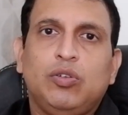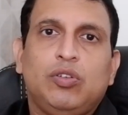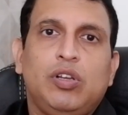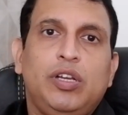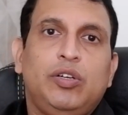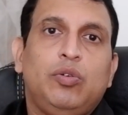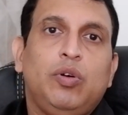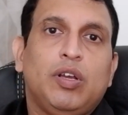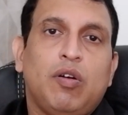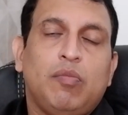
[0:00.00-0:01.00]
So it will lead
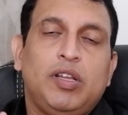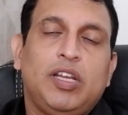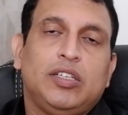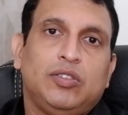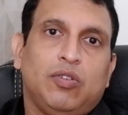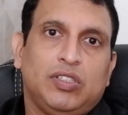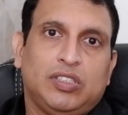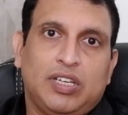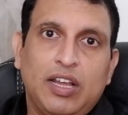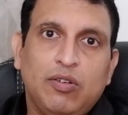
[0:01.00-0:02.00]
to a complication known
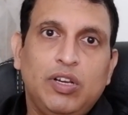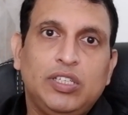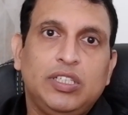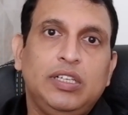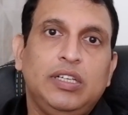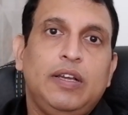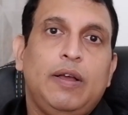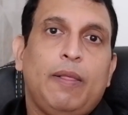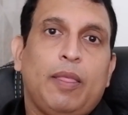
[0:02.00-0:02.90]
as strangulation,